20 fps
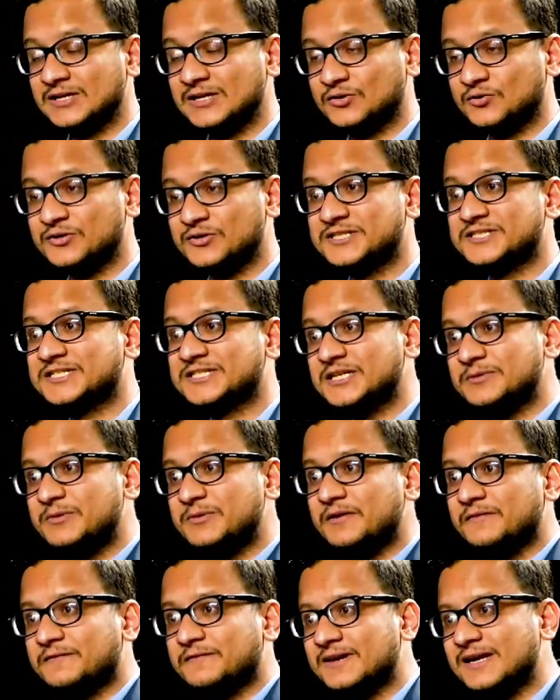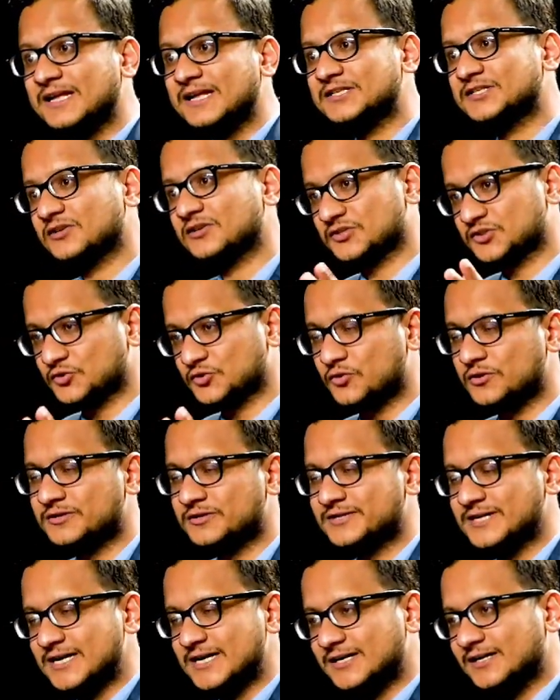could still be a freelancer or sole
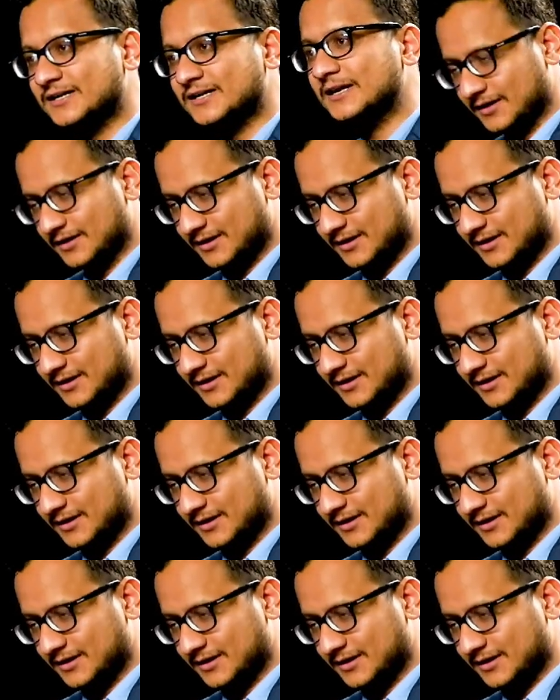trader,